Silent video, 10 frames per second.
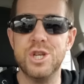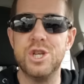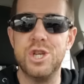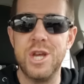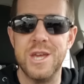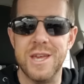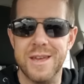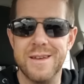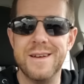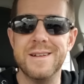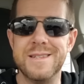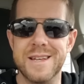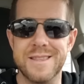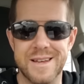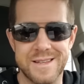She
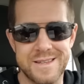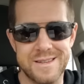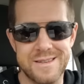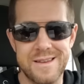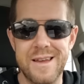did this.